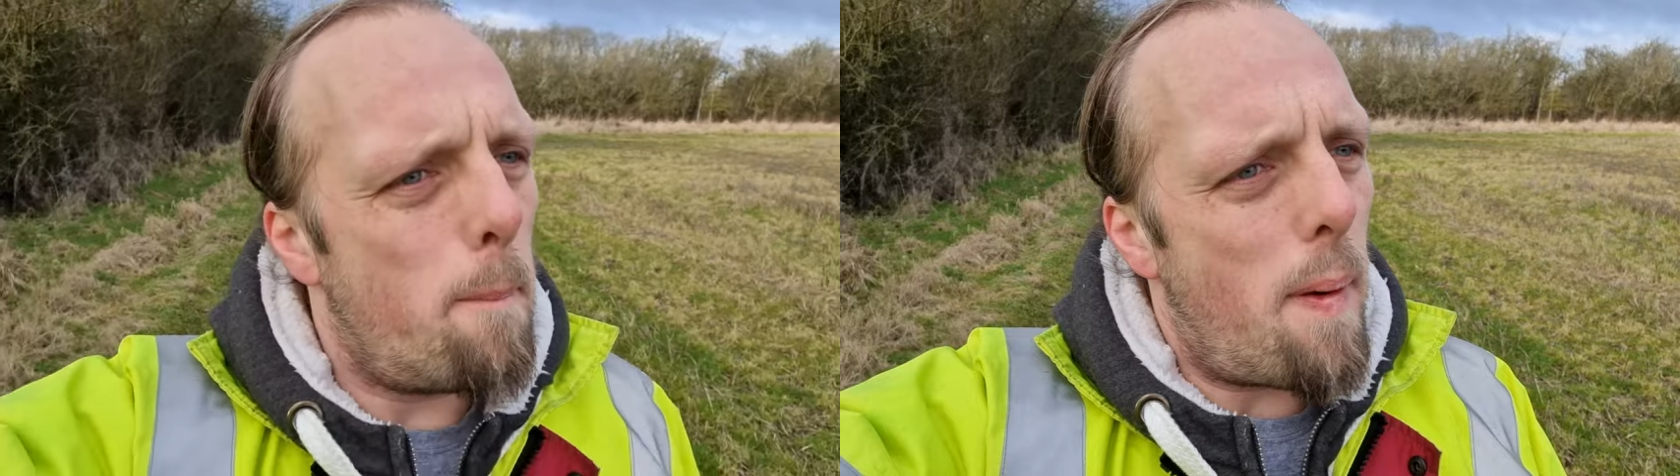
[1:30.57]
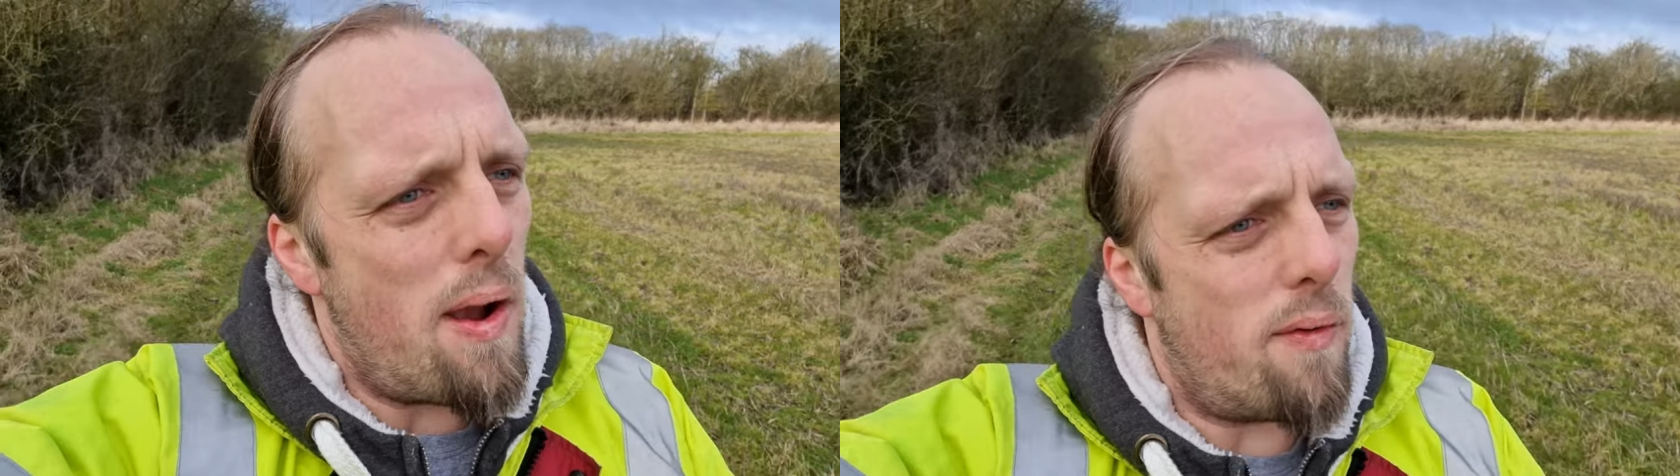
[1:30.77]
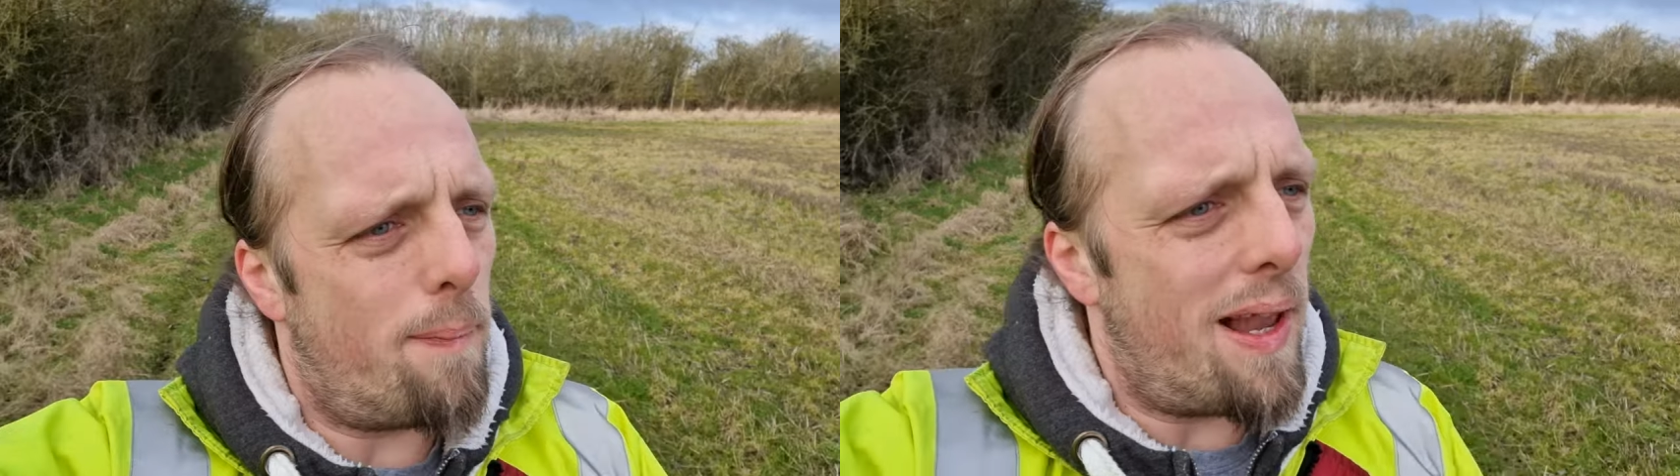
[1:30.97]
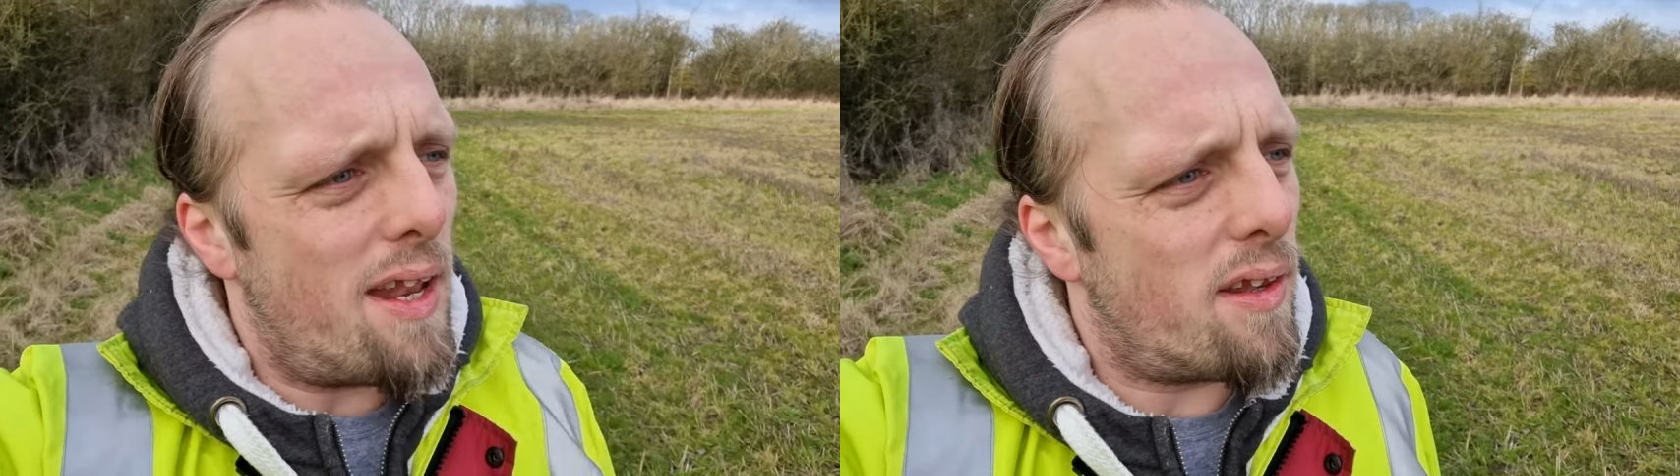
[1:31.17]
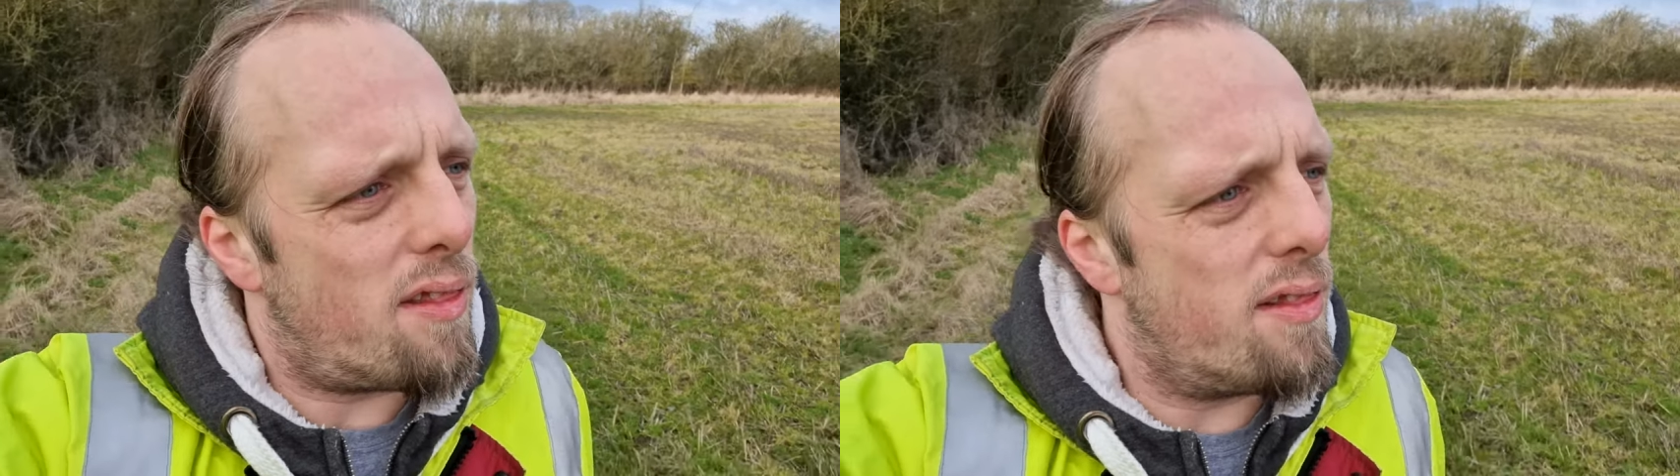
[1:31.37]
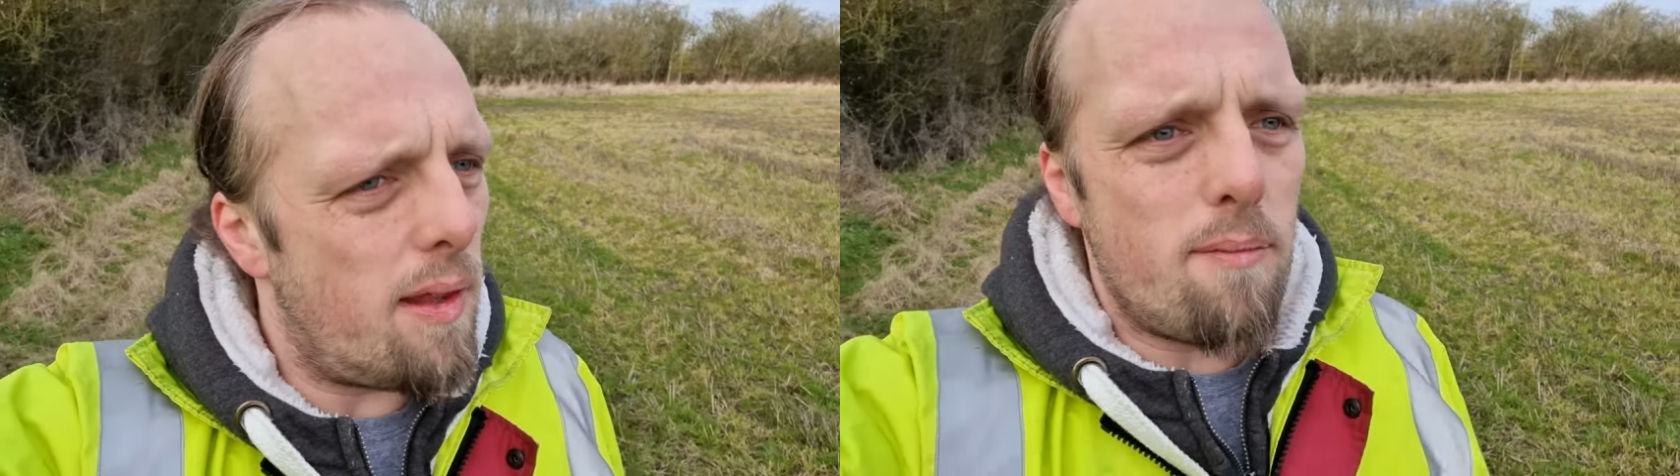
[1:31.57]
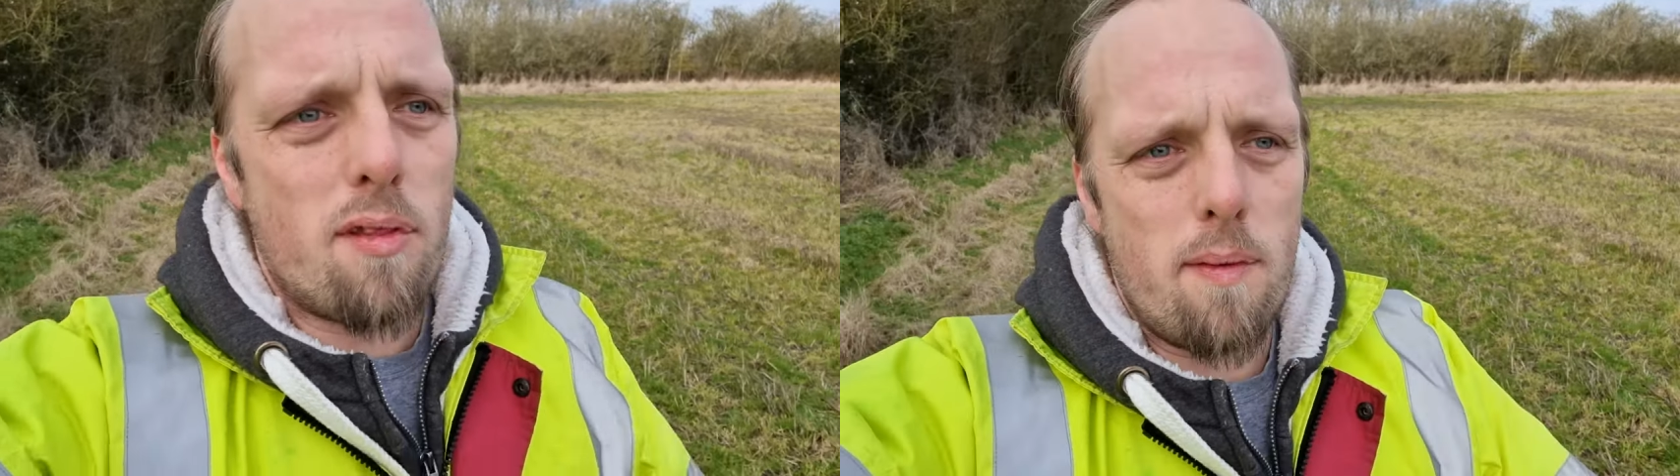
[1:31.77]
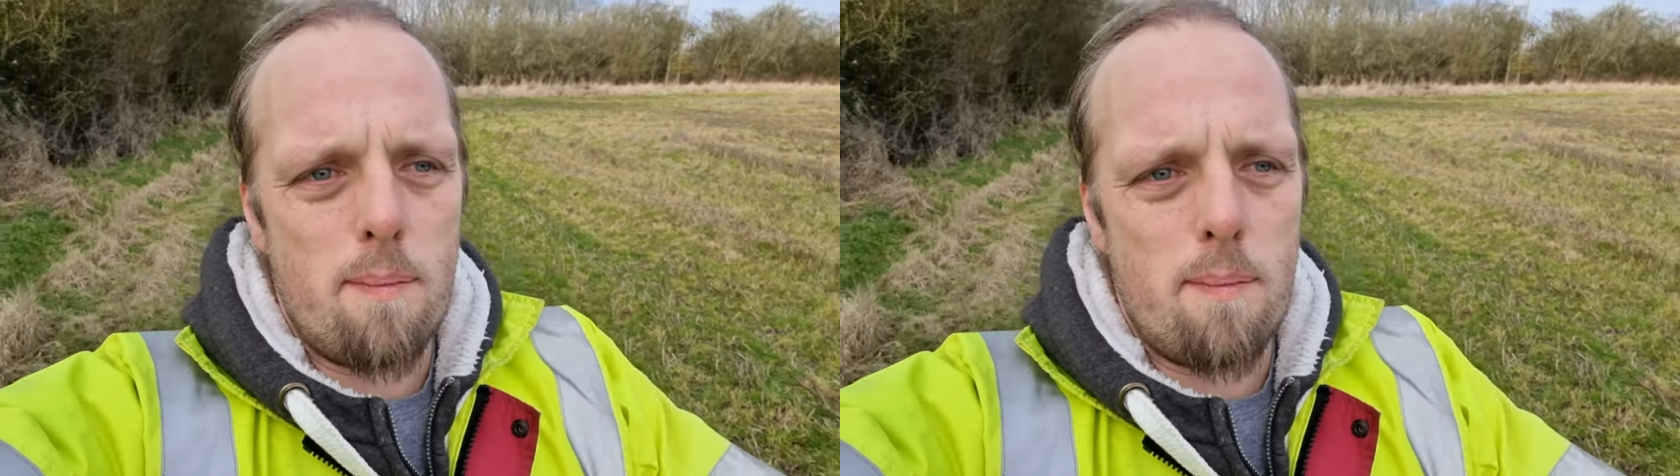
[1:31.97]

power plant seems to be